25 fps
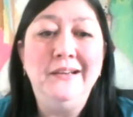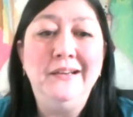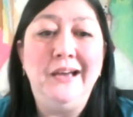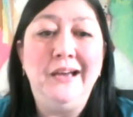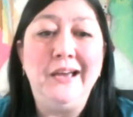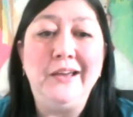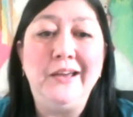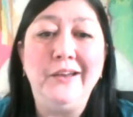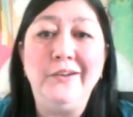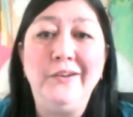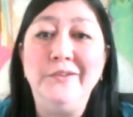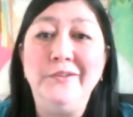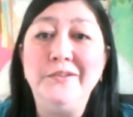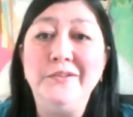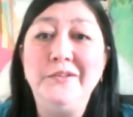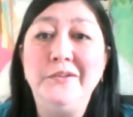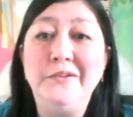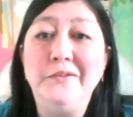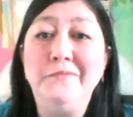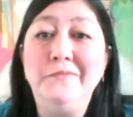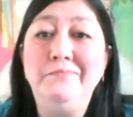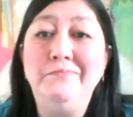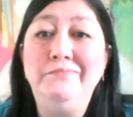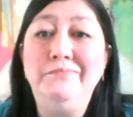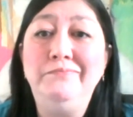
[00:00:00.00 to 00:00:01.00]
I could
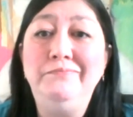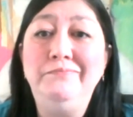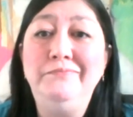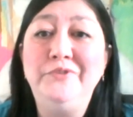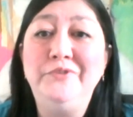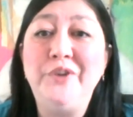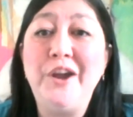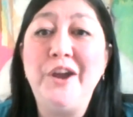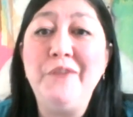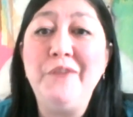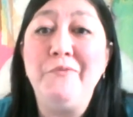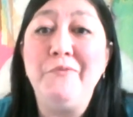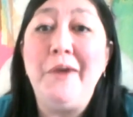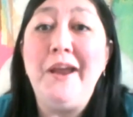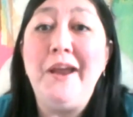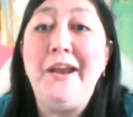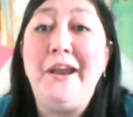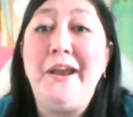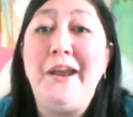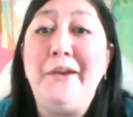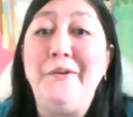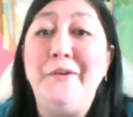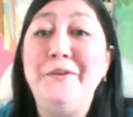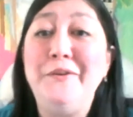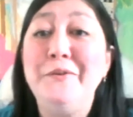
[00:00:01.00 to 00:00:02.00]
also try
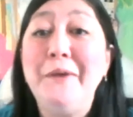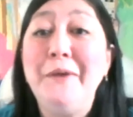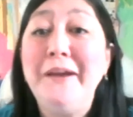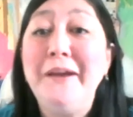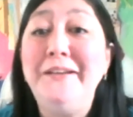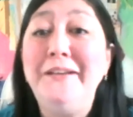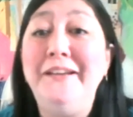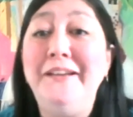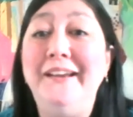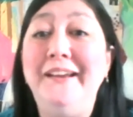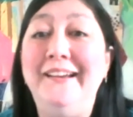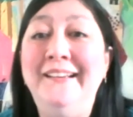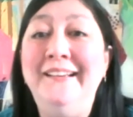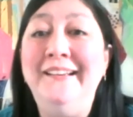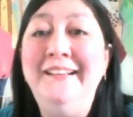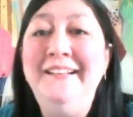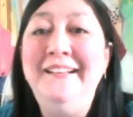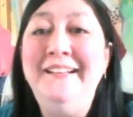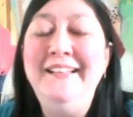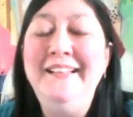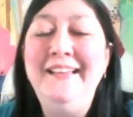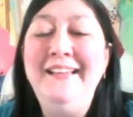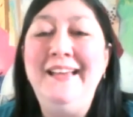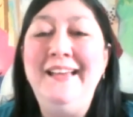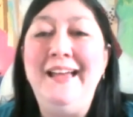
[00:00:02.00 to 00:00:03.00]
writing or directing.
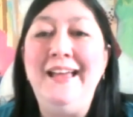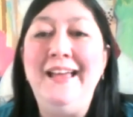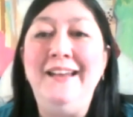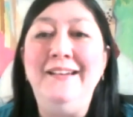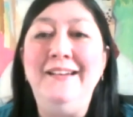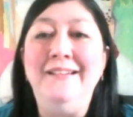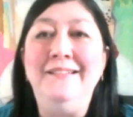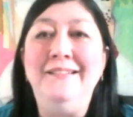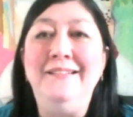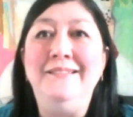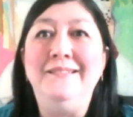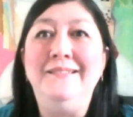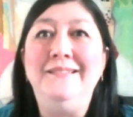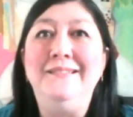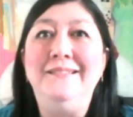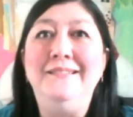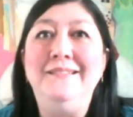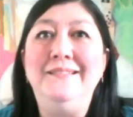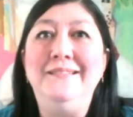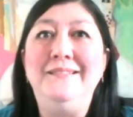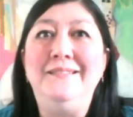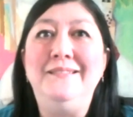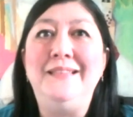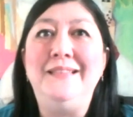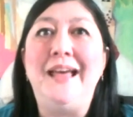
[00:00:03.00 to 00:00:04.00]
And
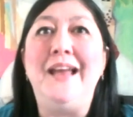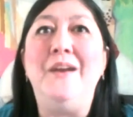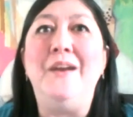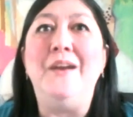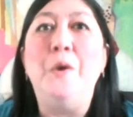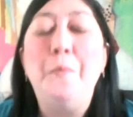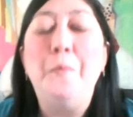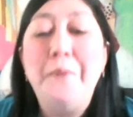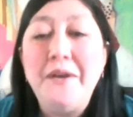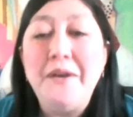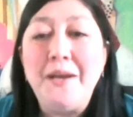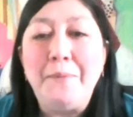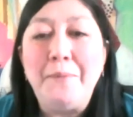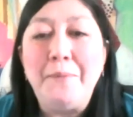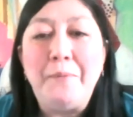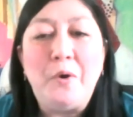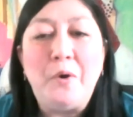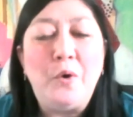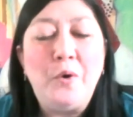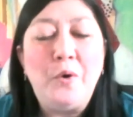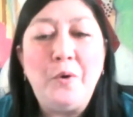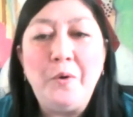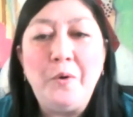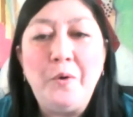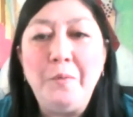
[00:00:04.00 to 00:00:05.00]
that opened up a
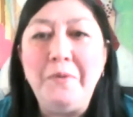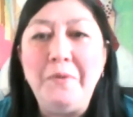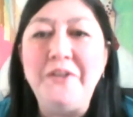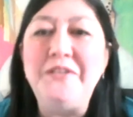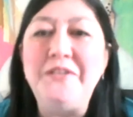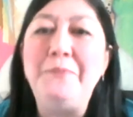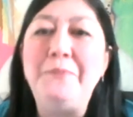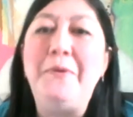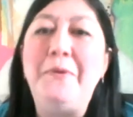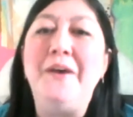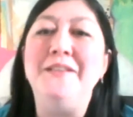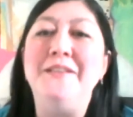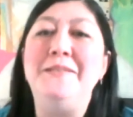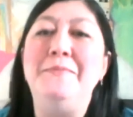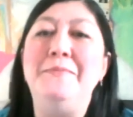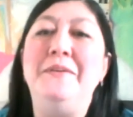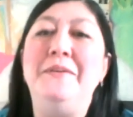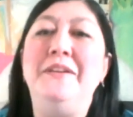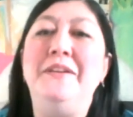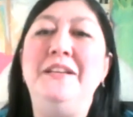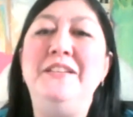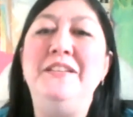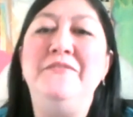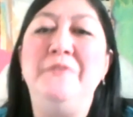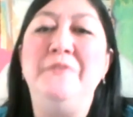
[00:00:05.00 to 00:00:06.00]
whole bunch of
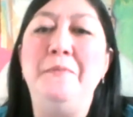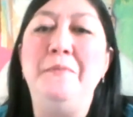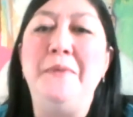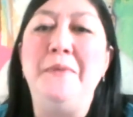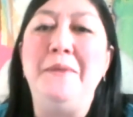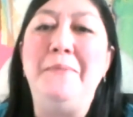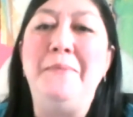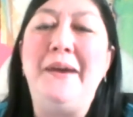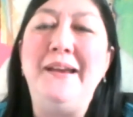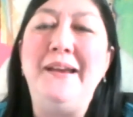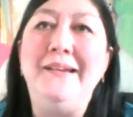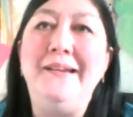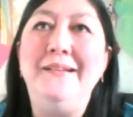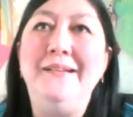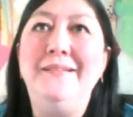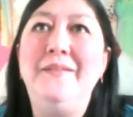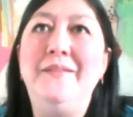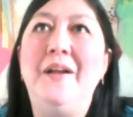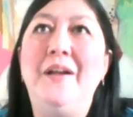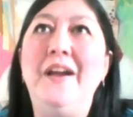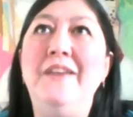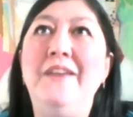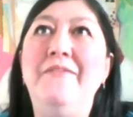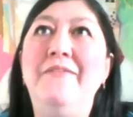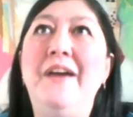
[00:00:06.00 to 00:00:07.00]
possibilities for me by
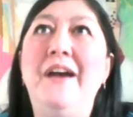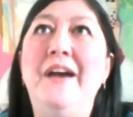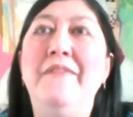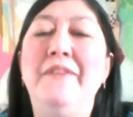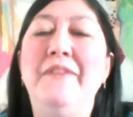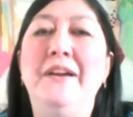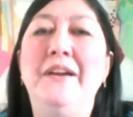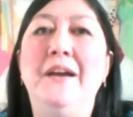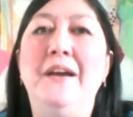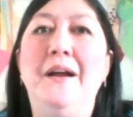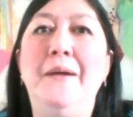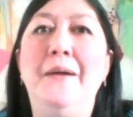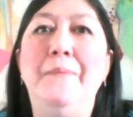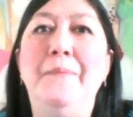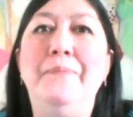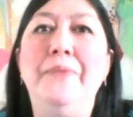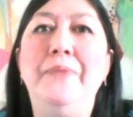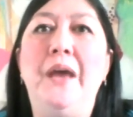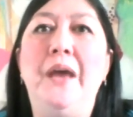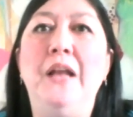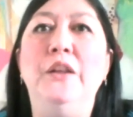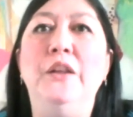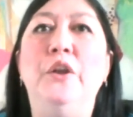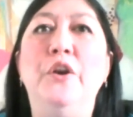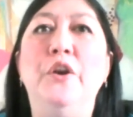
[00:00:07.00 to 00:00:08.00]
kind of having a
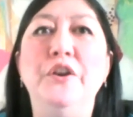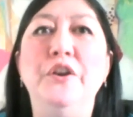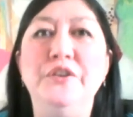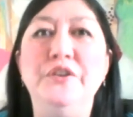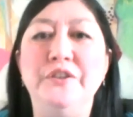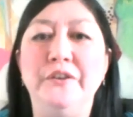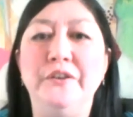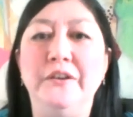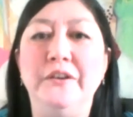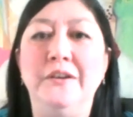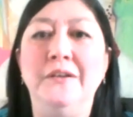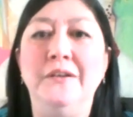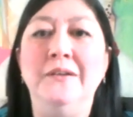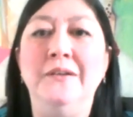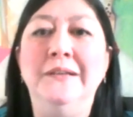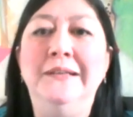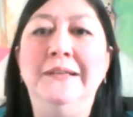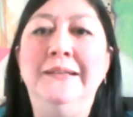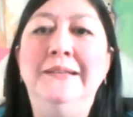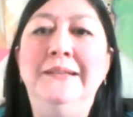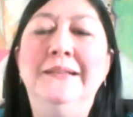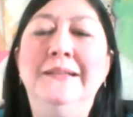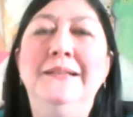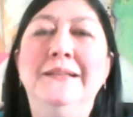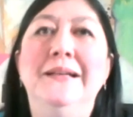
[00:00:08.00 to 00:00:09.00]
larger
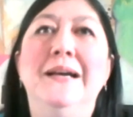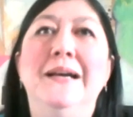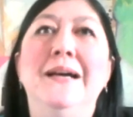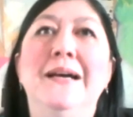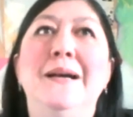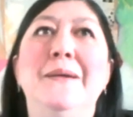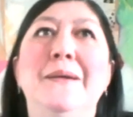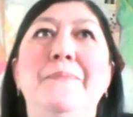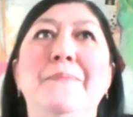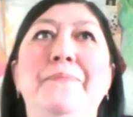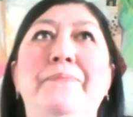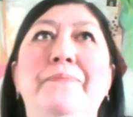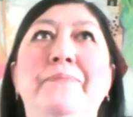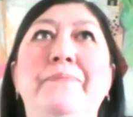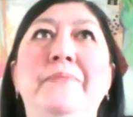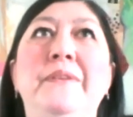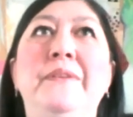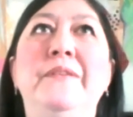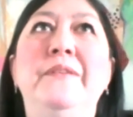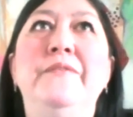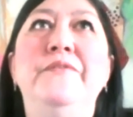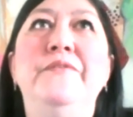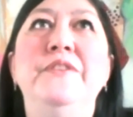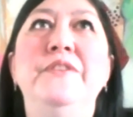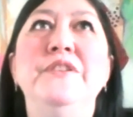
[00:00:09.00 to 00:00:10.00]

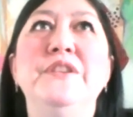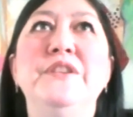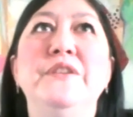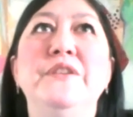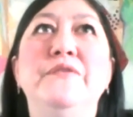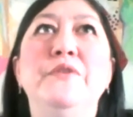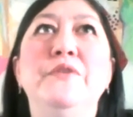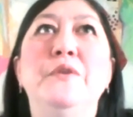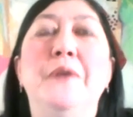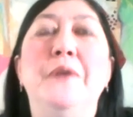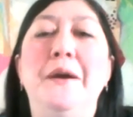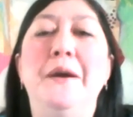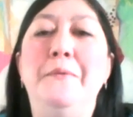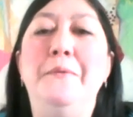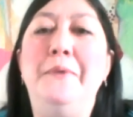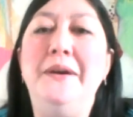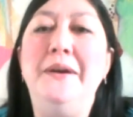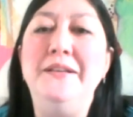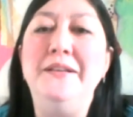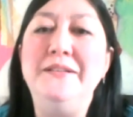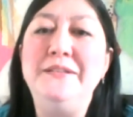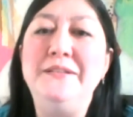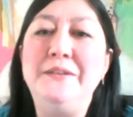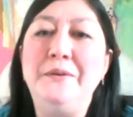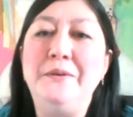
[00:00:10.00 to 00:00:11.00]
vision of who I
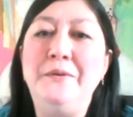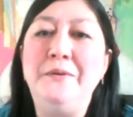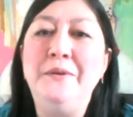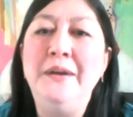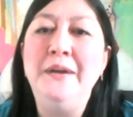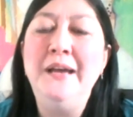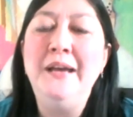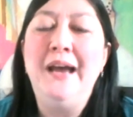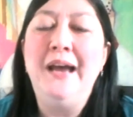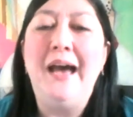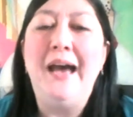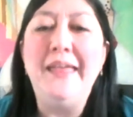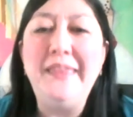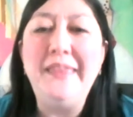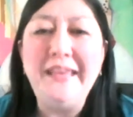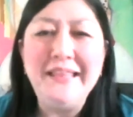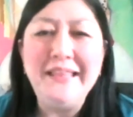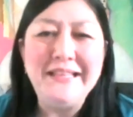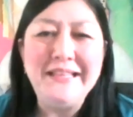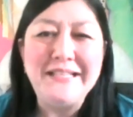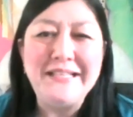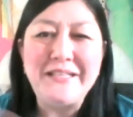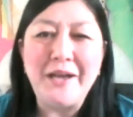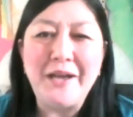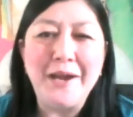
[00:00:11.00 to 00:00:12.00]
was. So I think in
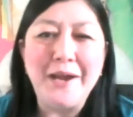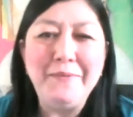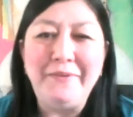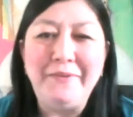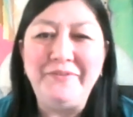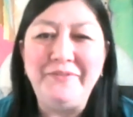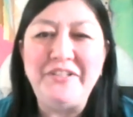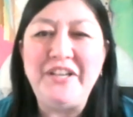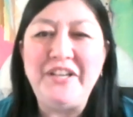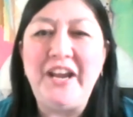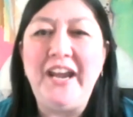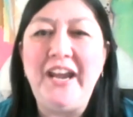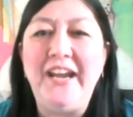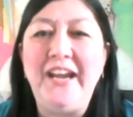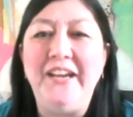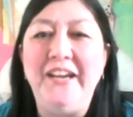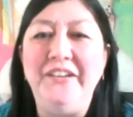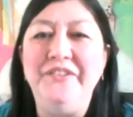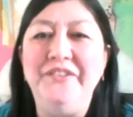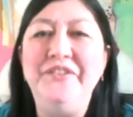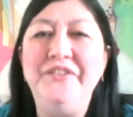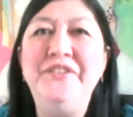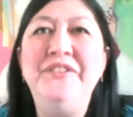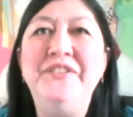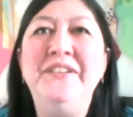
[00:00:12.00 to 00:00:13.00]
this time of
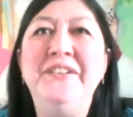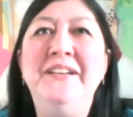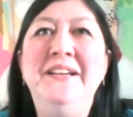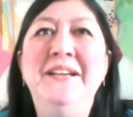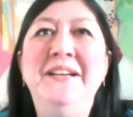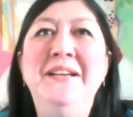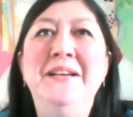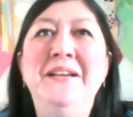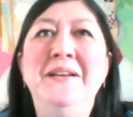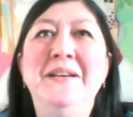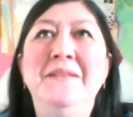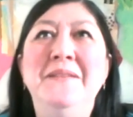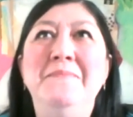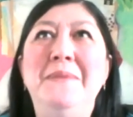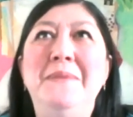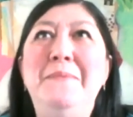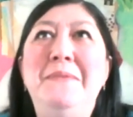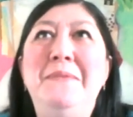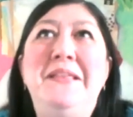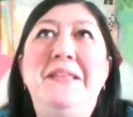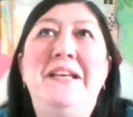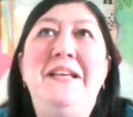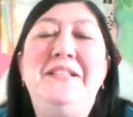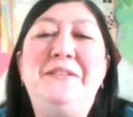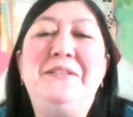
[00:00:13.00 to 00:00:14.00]
change,
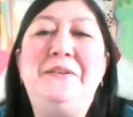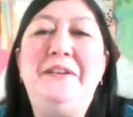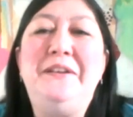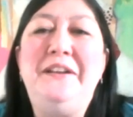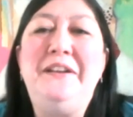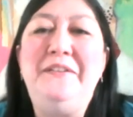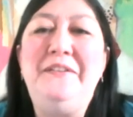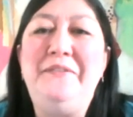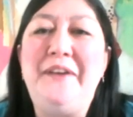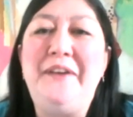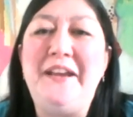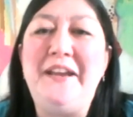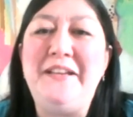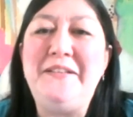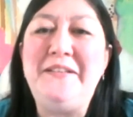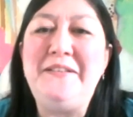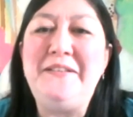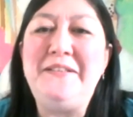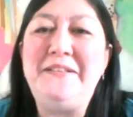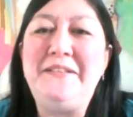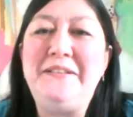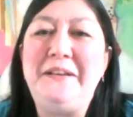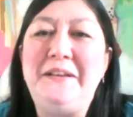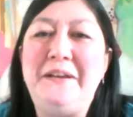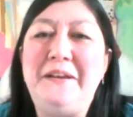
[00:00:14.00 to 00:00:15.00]
maybe that's good
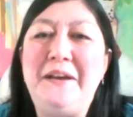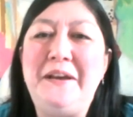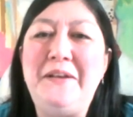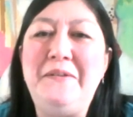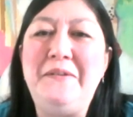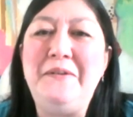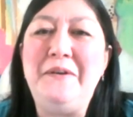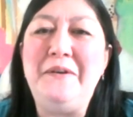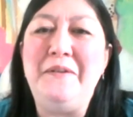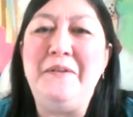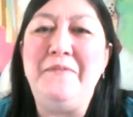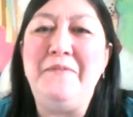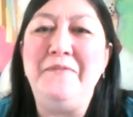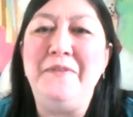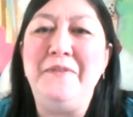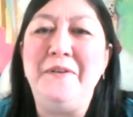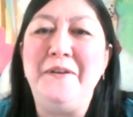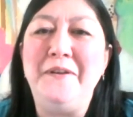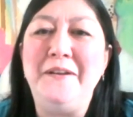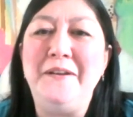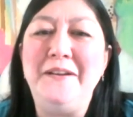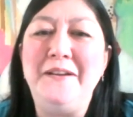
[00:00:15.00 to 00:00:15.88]
advice. I don't know, for